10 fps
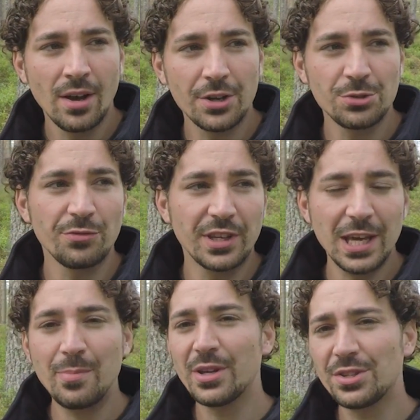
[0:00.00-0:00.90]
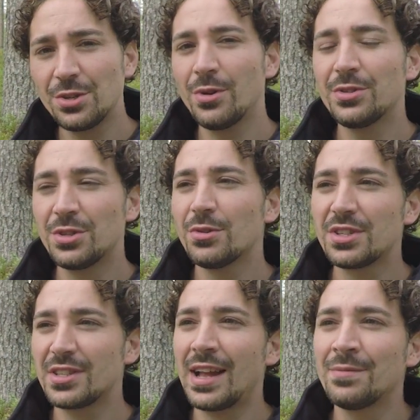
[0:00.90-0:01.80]
sort of keep it to a
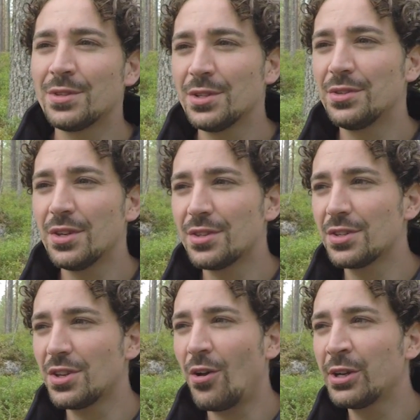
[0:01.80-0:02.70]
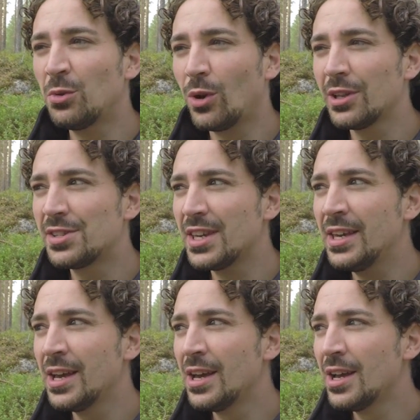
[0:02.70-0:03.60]
standard that's high
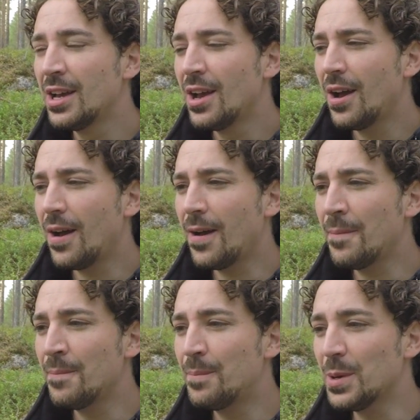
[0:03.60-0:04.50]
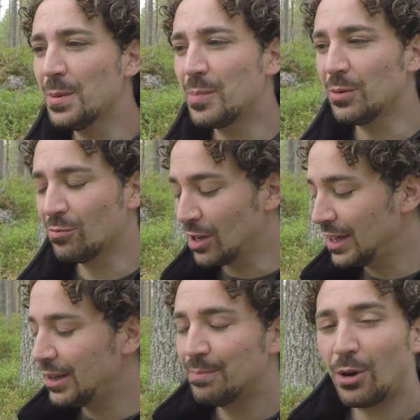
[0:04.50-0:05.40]
quality, but
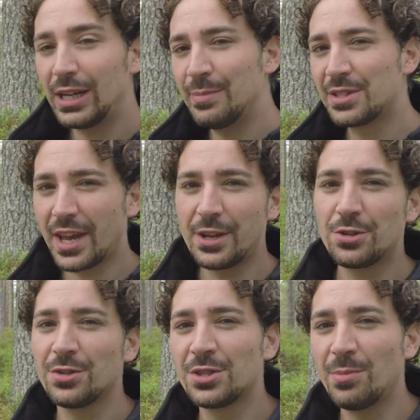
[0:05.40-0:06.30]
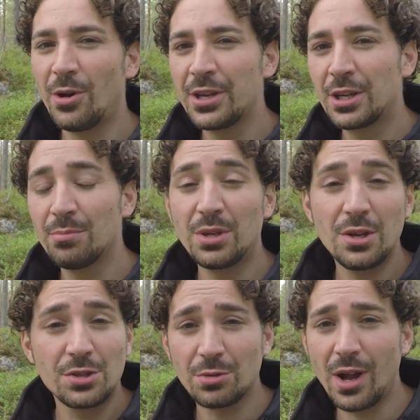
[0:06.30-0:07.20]
really my limitations are my
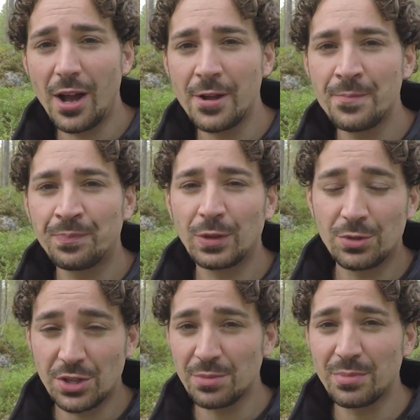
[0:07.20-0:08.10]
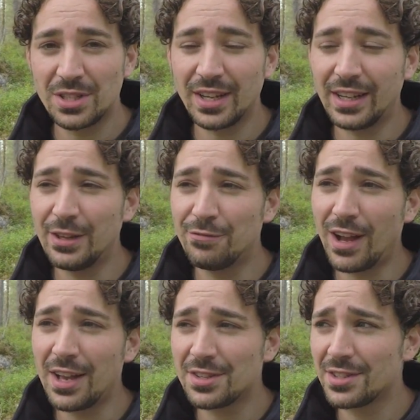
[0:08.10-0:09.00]
computer at home, which isn't particularly
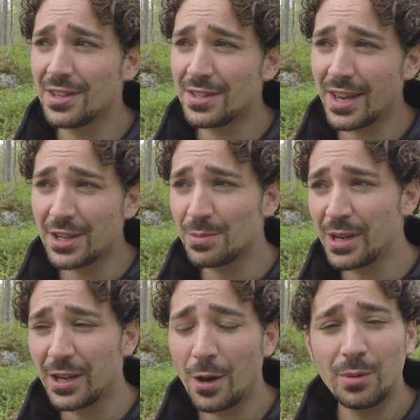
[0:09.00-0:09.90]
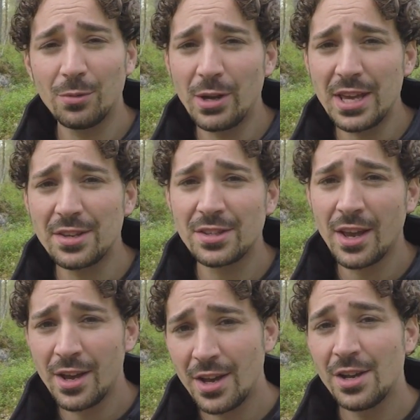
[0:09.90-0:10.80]
fast, and it takes me a couple of weeks
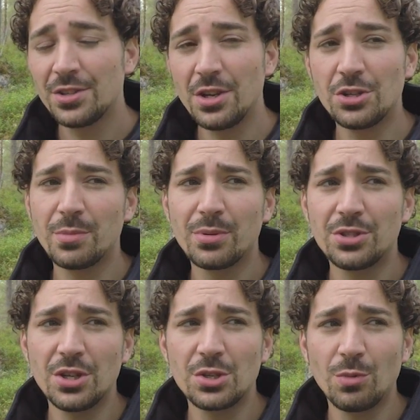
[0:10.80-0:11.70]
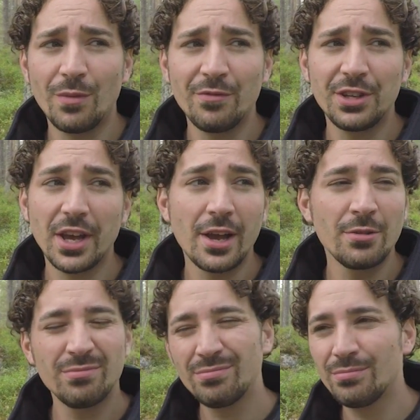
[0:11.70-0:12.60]
to usually produce one
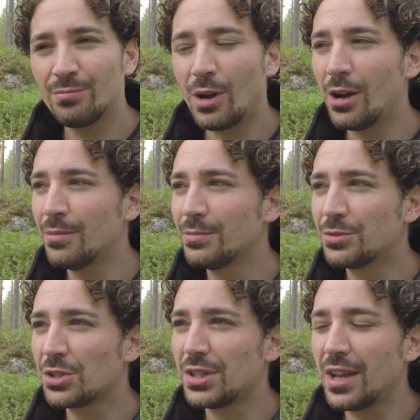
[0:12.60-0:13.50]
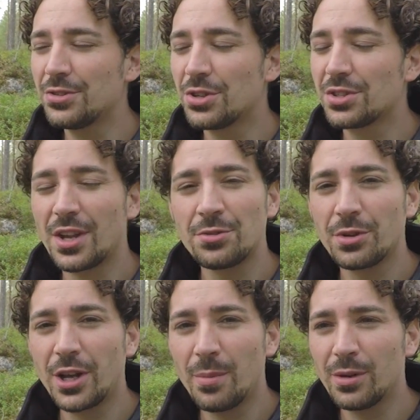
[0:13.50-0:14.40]
video. Well, just under
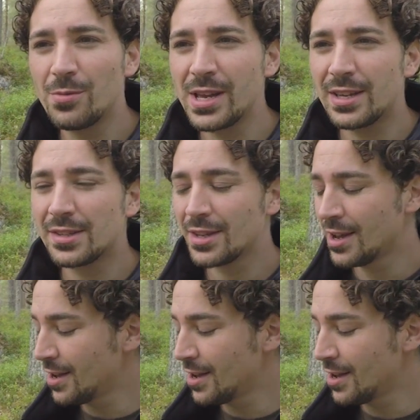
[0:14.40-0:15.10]
a couple of weeks.